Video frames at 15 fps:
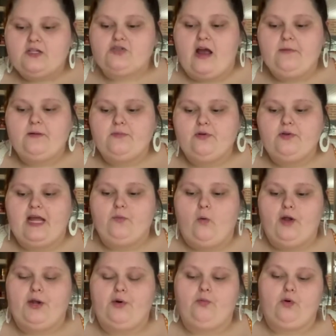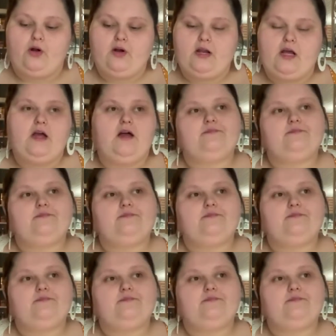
Describe your mood in one word.